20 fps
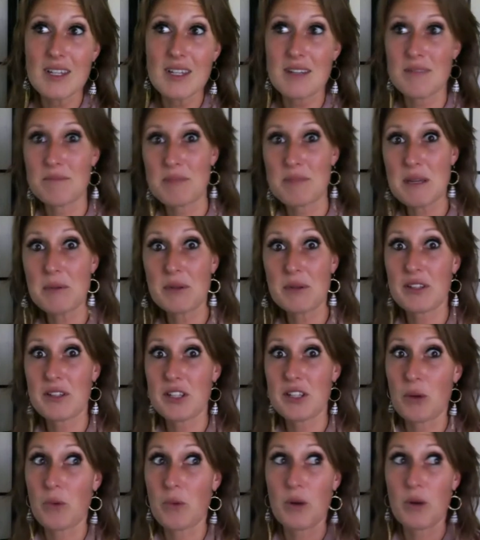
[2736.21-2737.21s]
people you
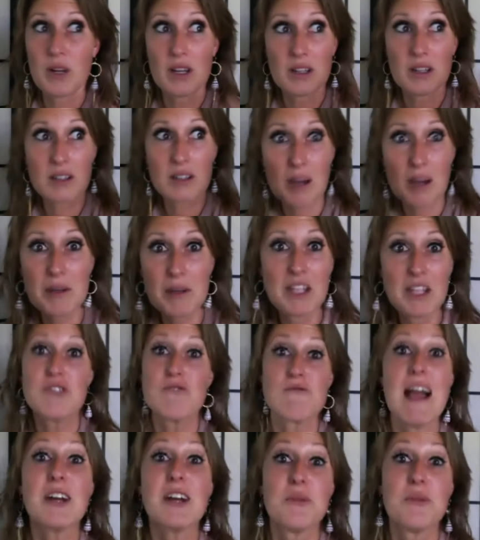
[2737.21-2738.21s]
know want to come and
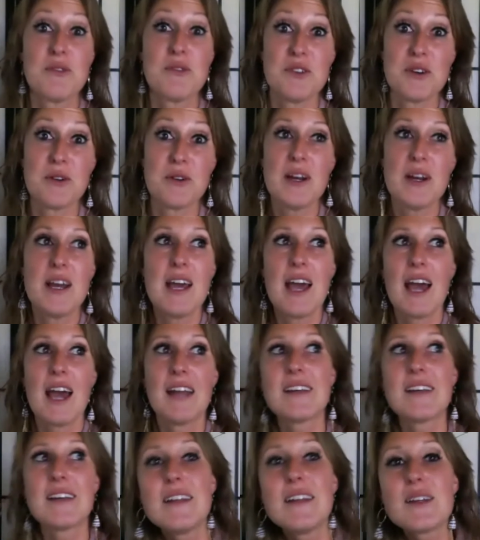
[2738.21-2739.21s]
interact with you
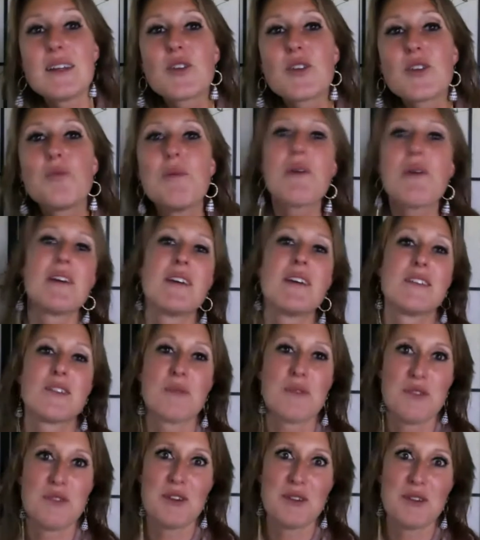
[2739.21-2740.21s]
and get an
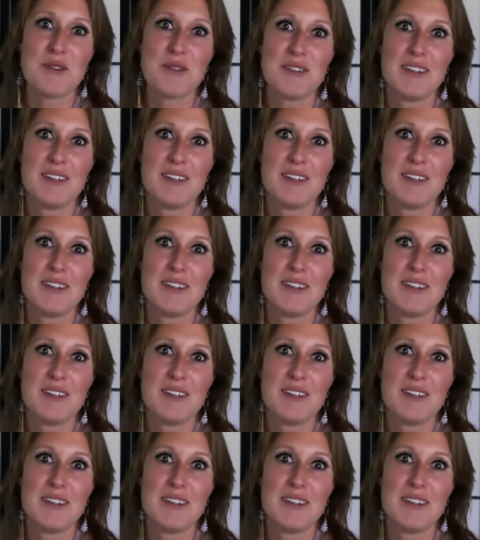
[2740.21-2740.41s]
experience with you